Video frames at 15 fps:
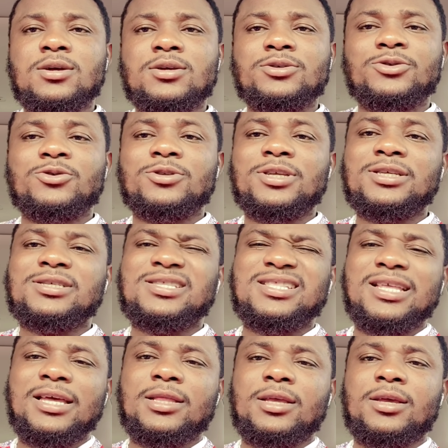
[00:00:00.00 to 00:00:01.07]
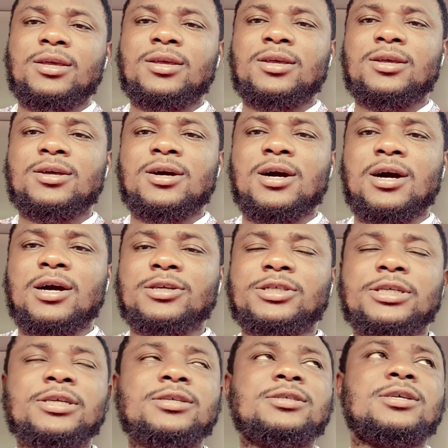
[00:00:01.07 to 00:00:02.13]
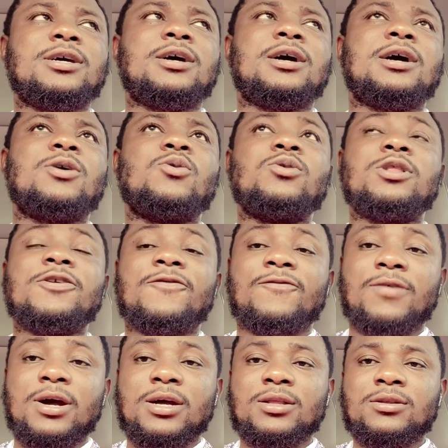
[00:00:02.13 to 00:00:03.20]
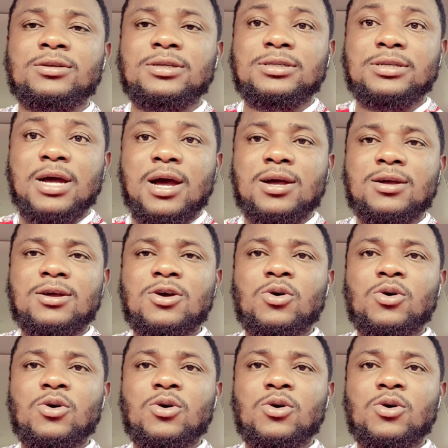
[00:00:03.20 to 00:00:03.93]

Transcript: So this lady, she is a OnlyFans star.